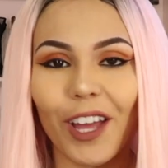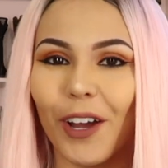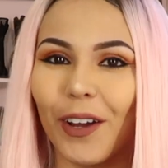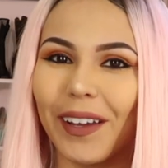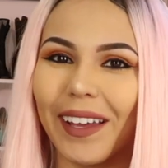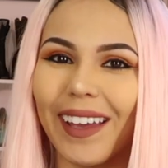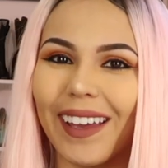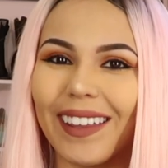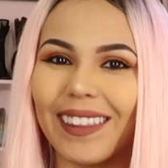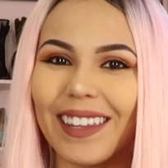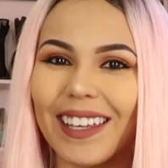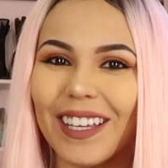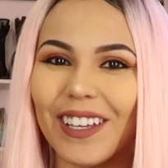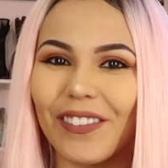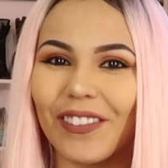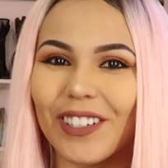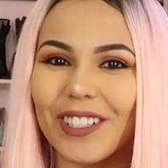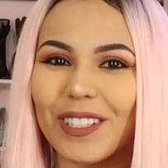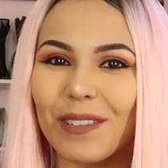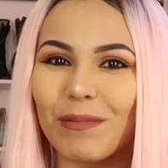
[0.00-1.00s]
Okay, thank you
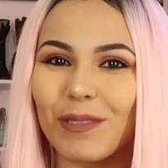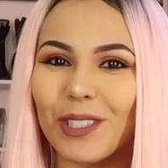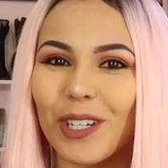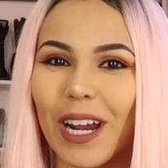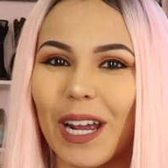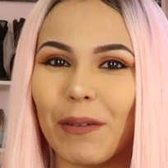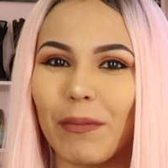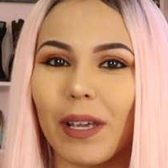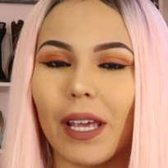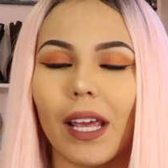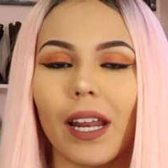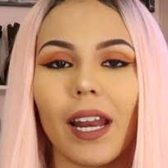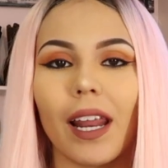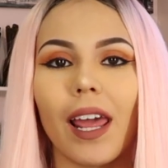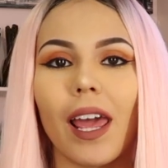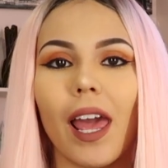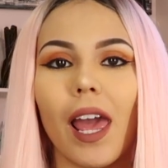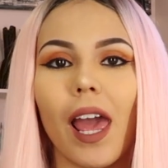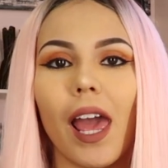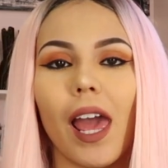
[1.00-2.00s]
for subscribing.
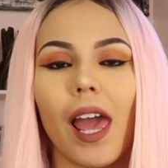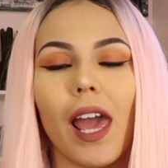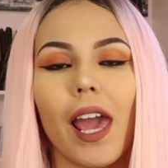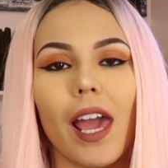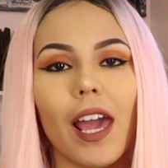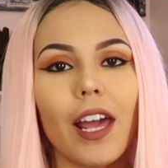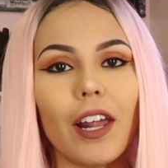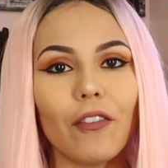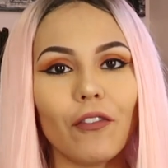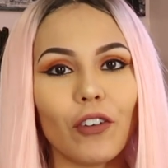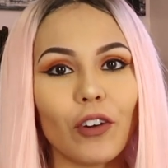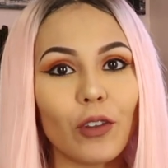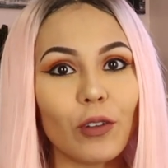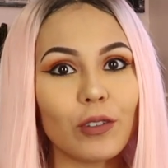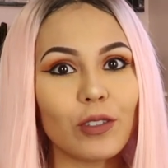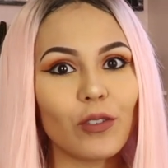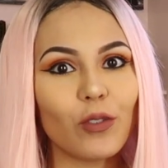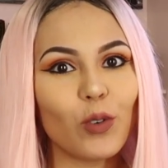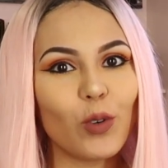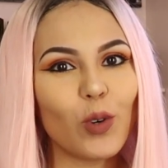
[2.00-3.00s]
And for
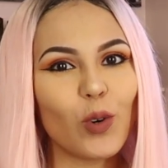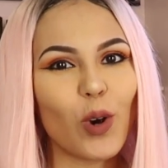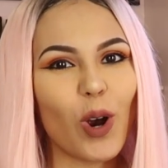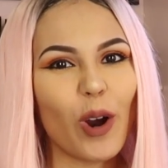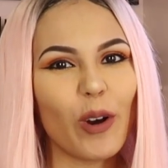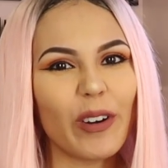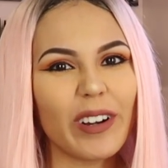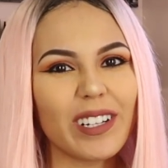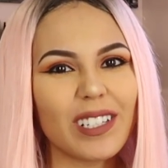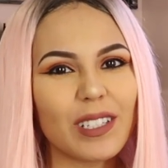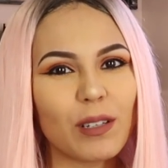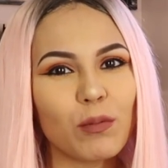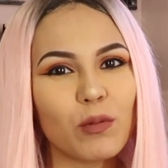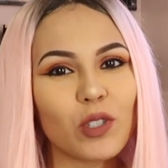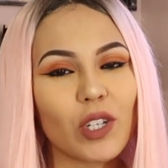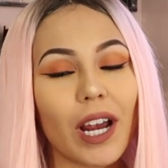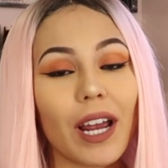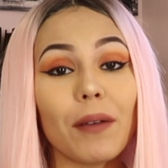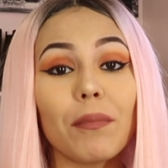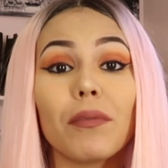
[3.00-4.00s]
those of you who are already
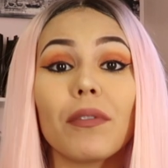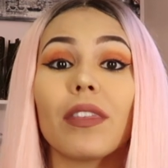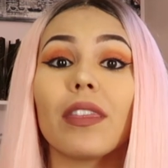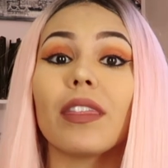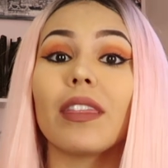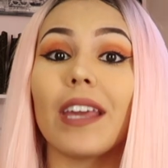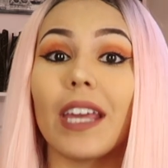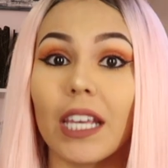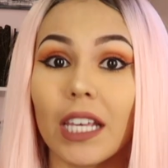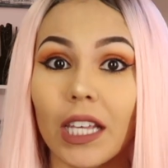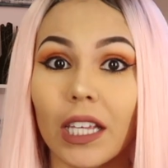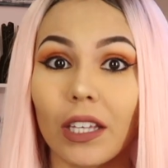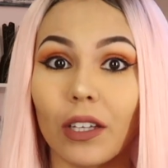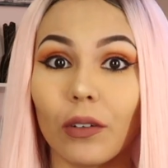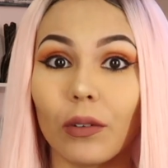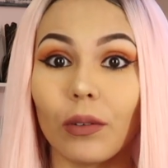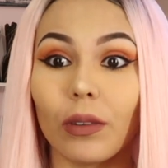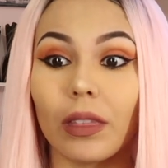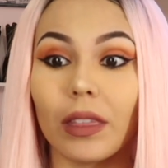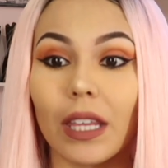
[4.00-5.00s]
subscribed, thank
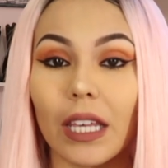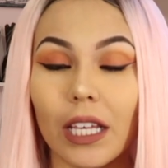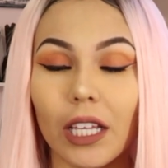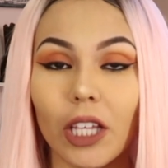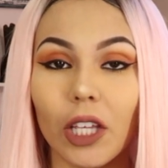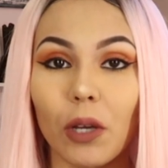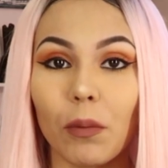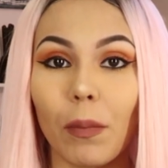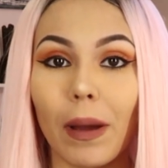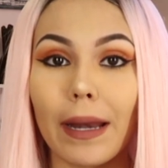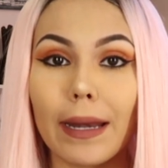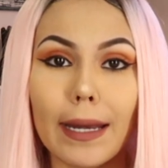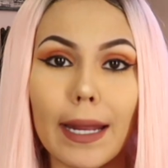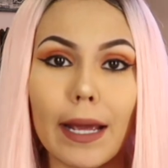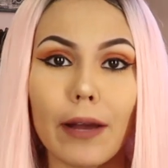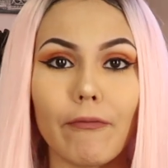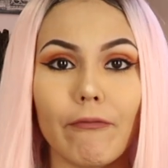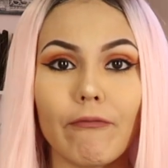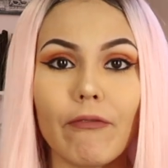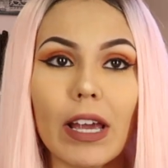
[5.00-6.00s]
you, my
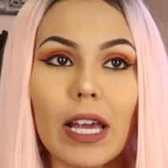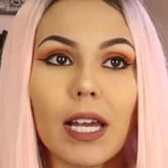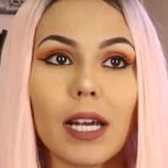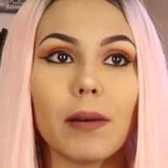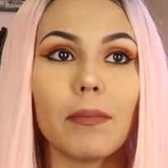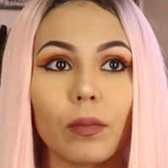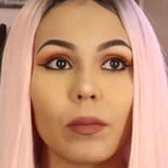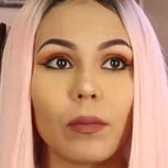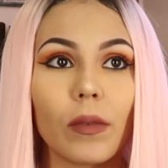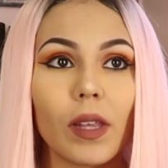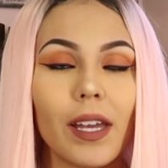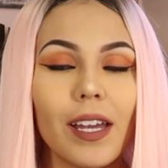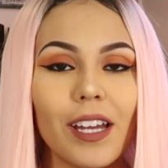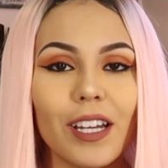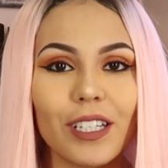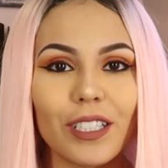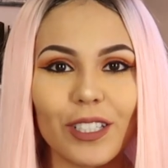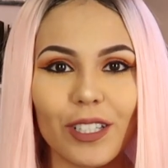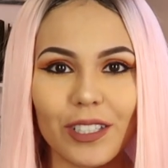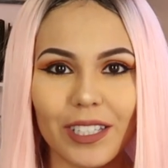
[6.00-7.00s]
Nam fam.
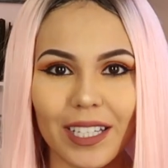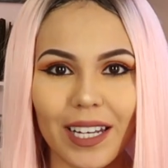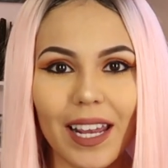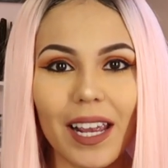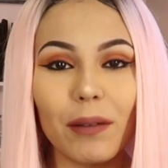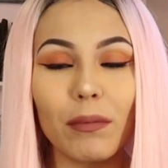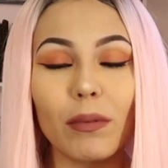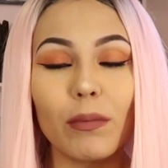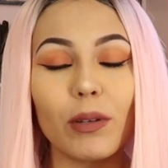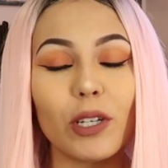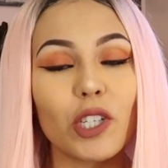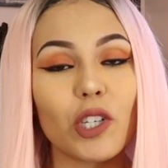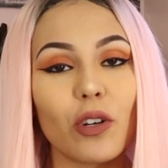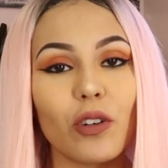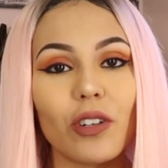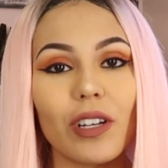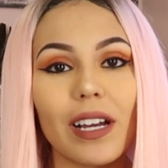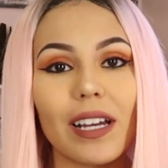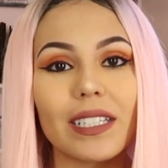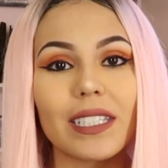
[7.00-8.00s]
So today I'm going to be
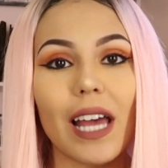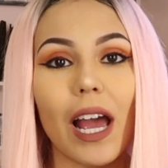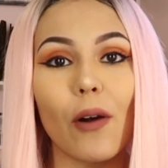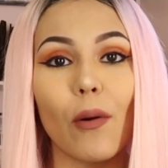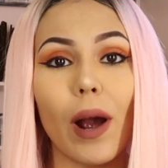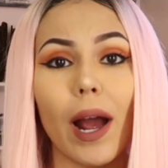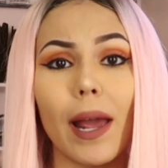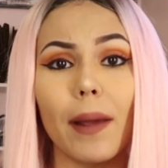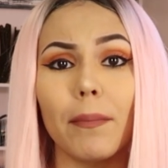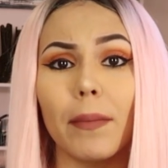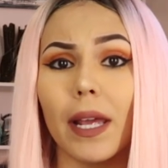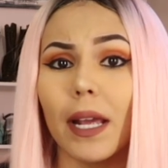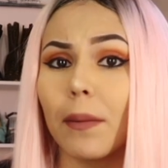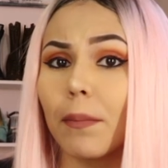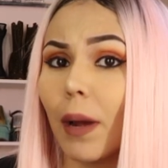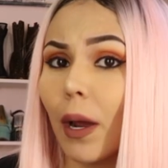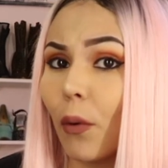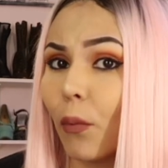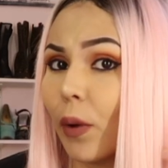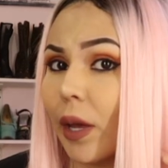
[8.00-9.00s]
showing you guys how I make
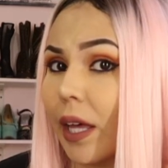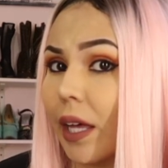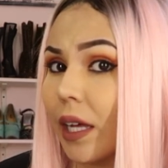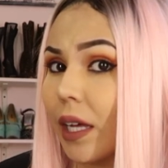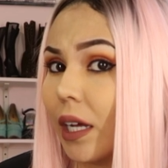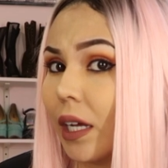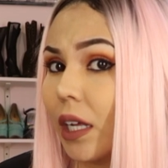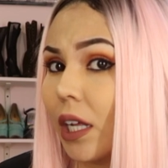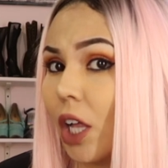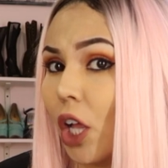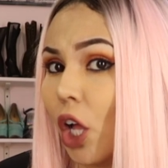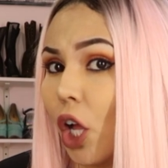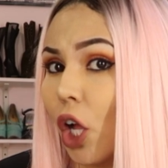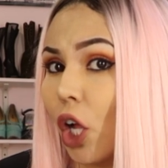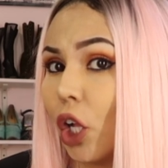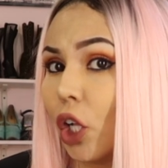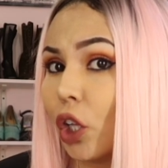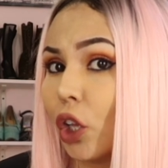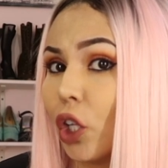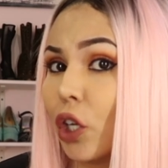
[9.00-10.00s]
my wig
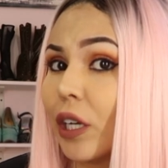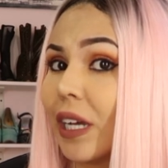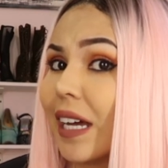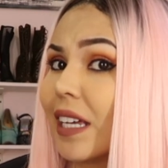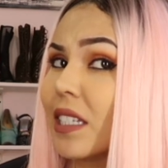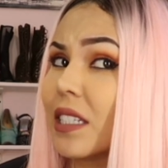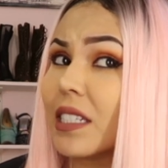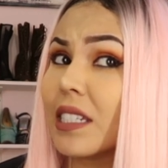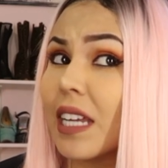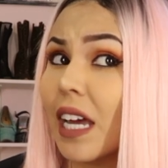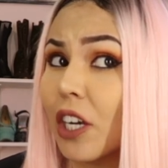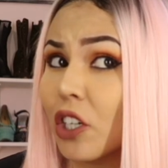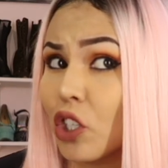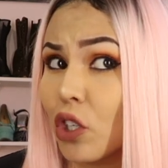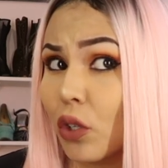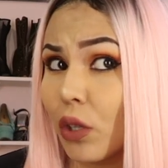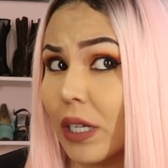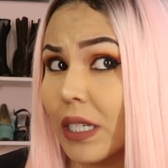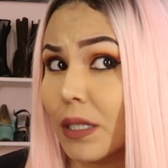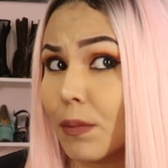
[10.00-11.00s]
look as
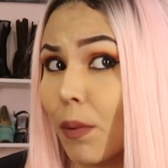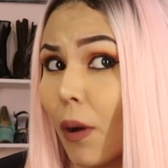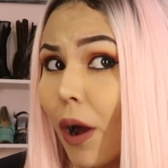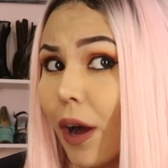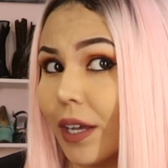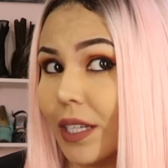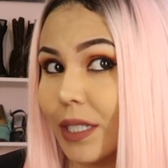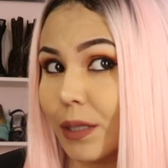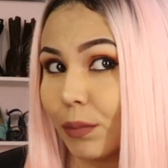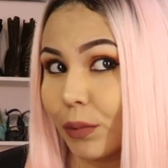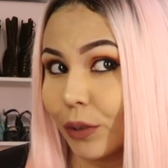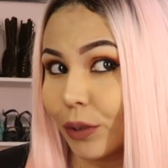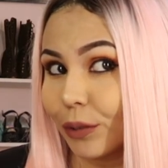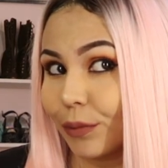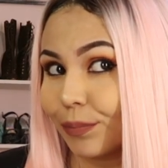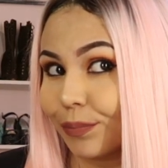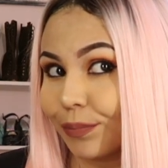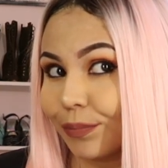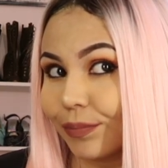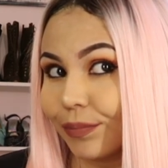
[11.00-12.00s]
natural as possible.